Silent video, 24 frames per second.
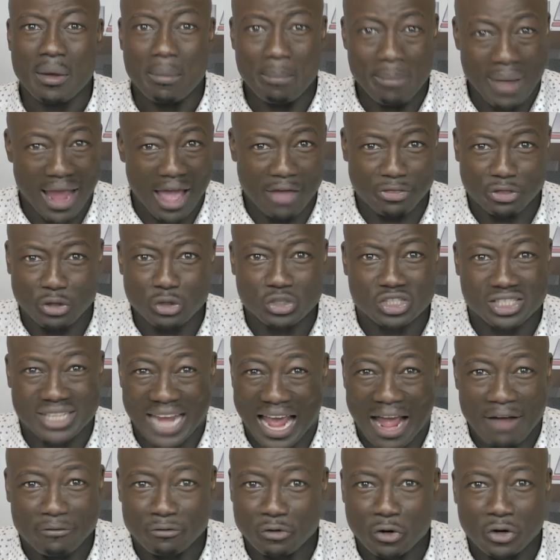Matthew
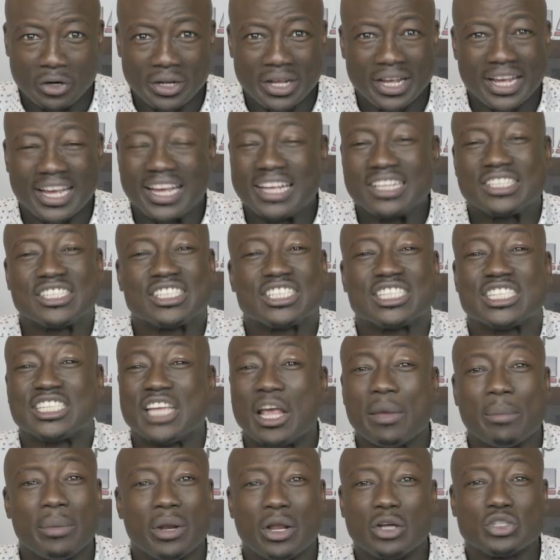Stafford is
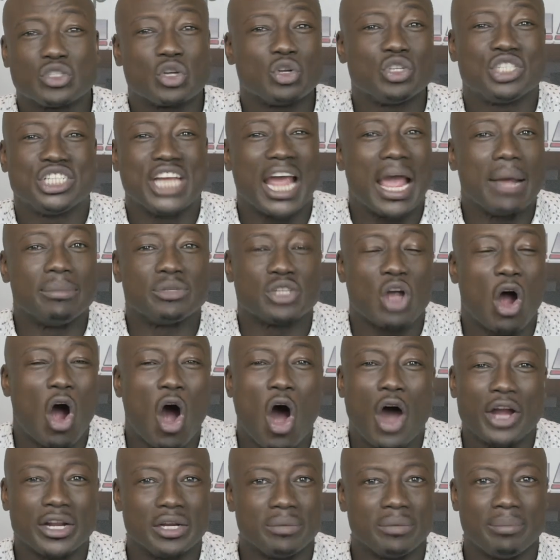similar to James
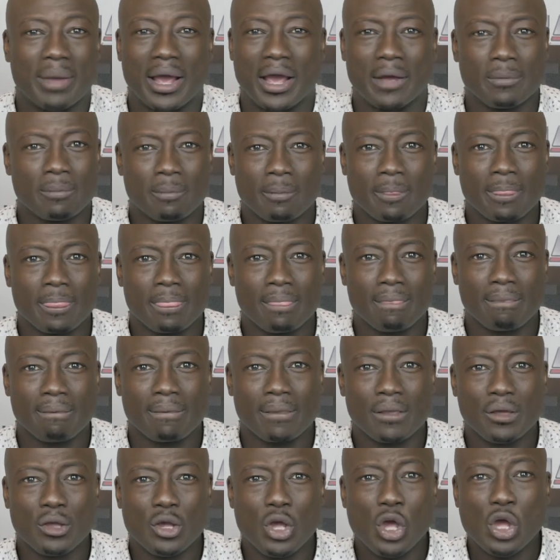Harden, man.
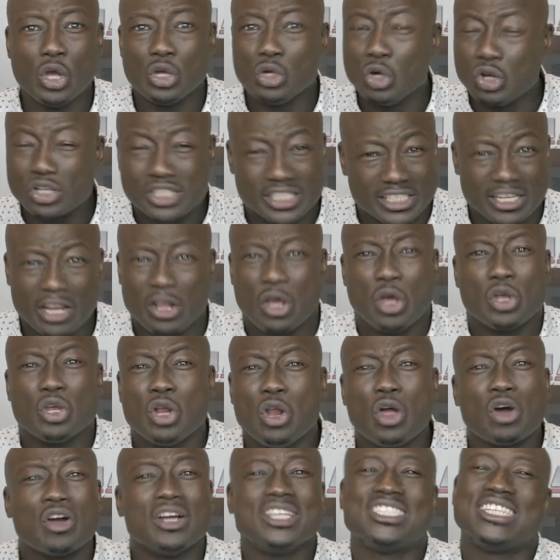You
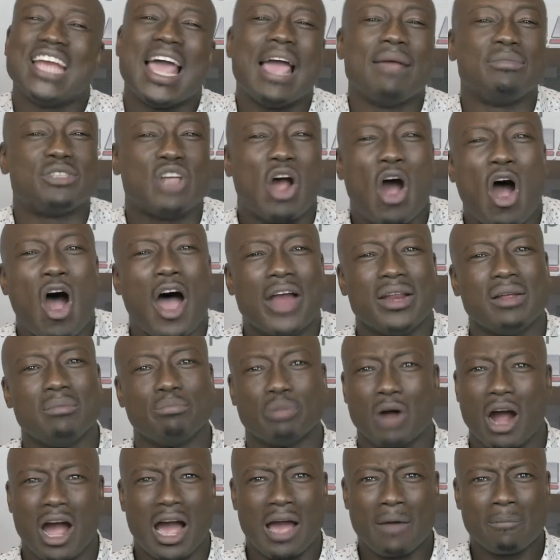look at James Harden,
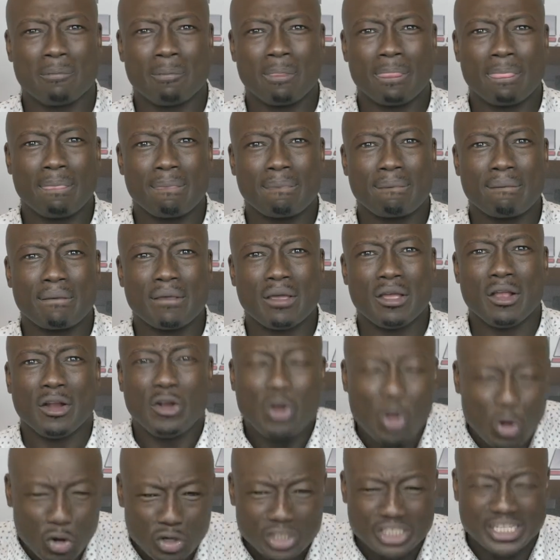bruh.
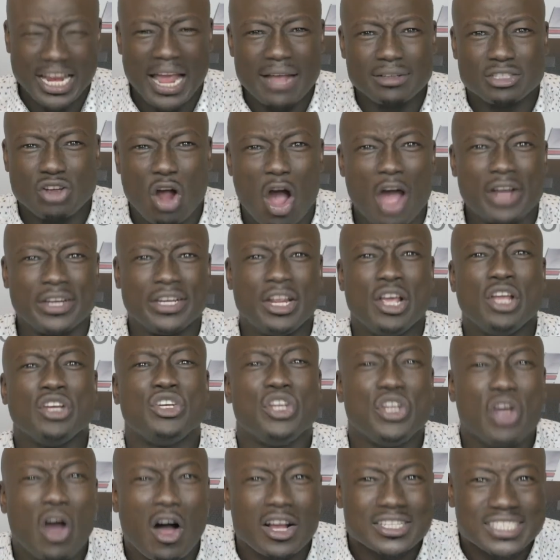Look at James Harden.
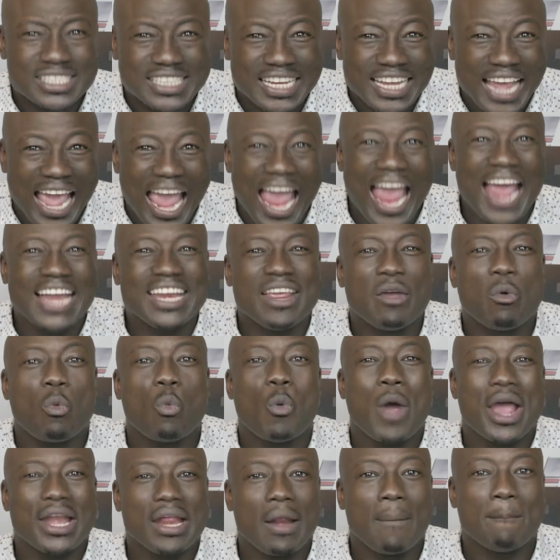Do y'all see any
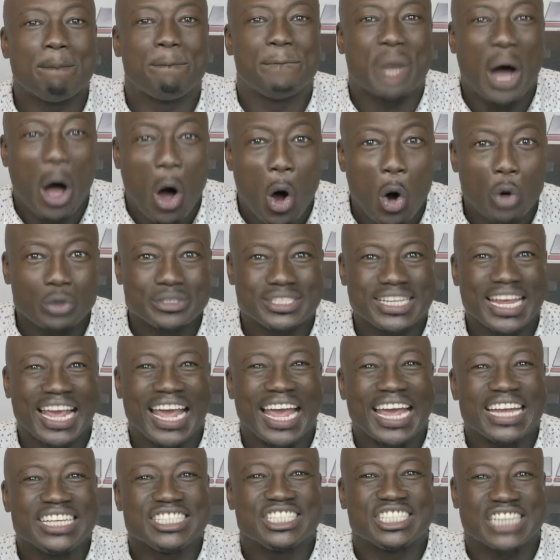winning bones
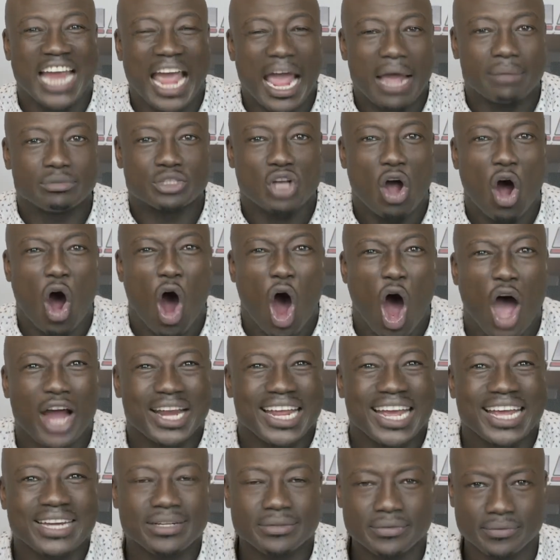in James
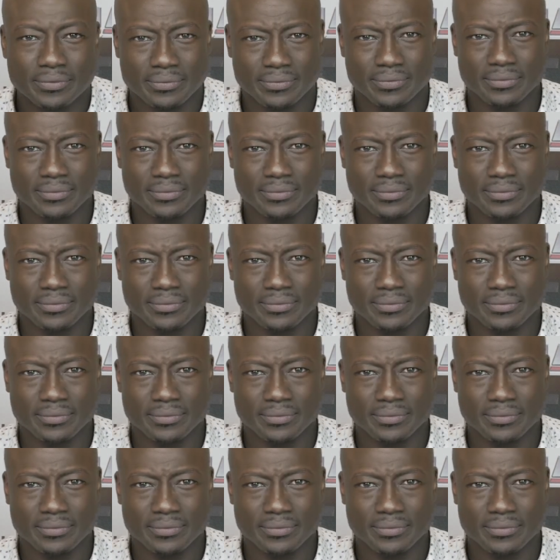Harden?